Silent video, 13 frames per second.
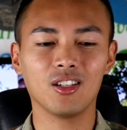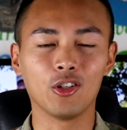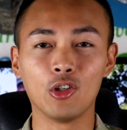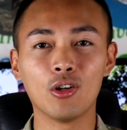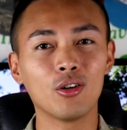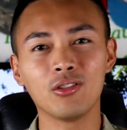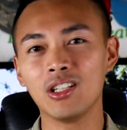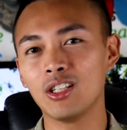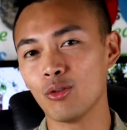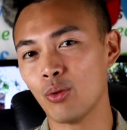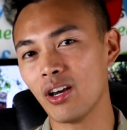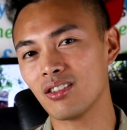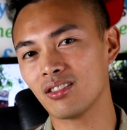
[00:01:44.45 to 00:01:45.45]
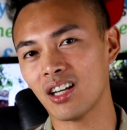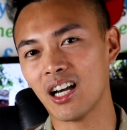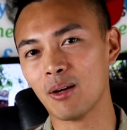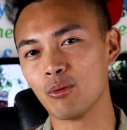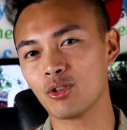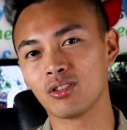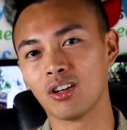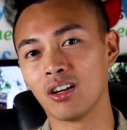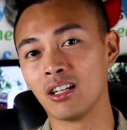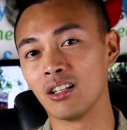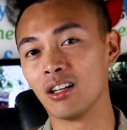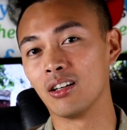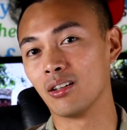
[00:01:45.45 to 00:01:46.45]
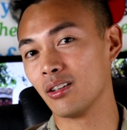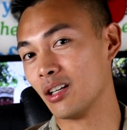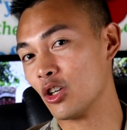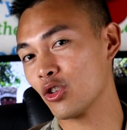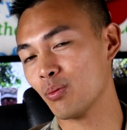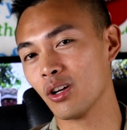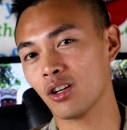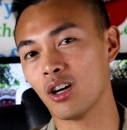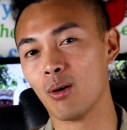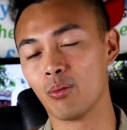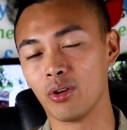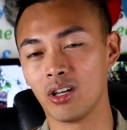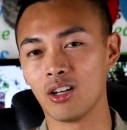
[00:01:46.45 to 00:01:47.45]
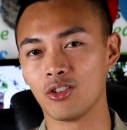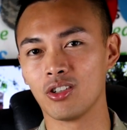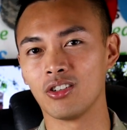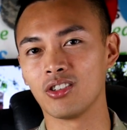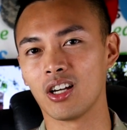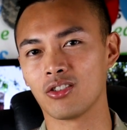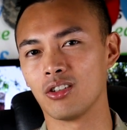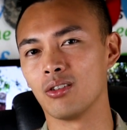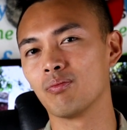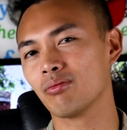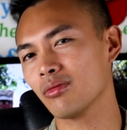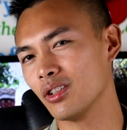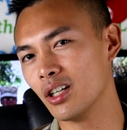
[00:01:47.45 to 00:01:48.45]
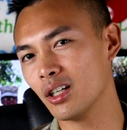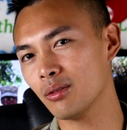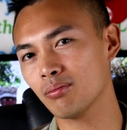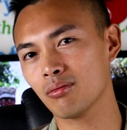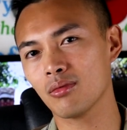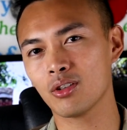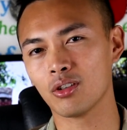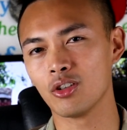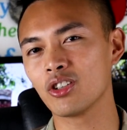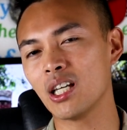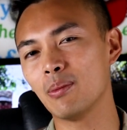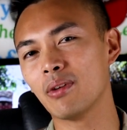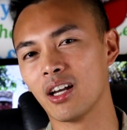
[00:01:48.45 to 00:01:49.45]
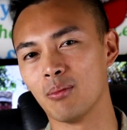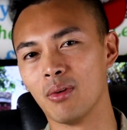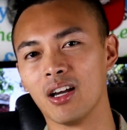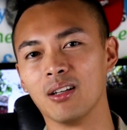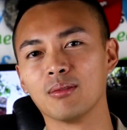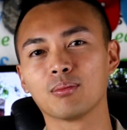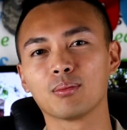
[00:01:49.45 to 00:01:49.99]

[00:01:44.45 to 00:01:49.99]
you don't need to waste time studying the instrument comprehension section, So just keep that in mind.